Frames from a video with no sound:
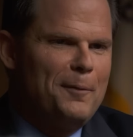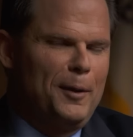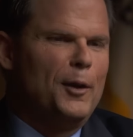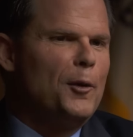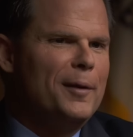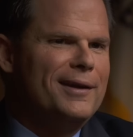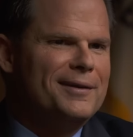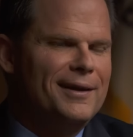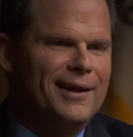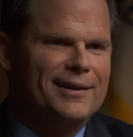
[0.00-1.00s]
up a little bit,
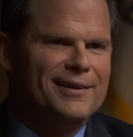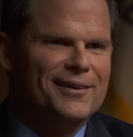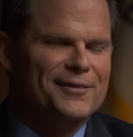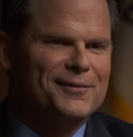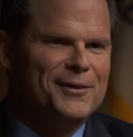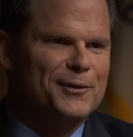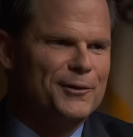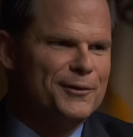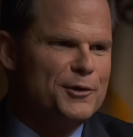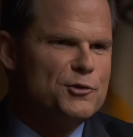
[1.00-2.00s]
and
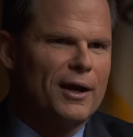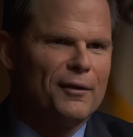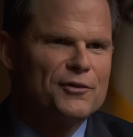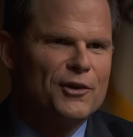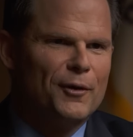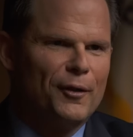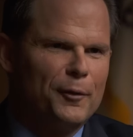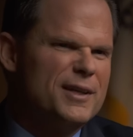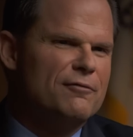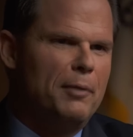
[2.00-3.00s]
your adrenaline's going a little bit. You have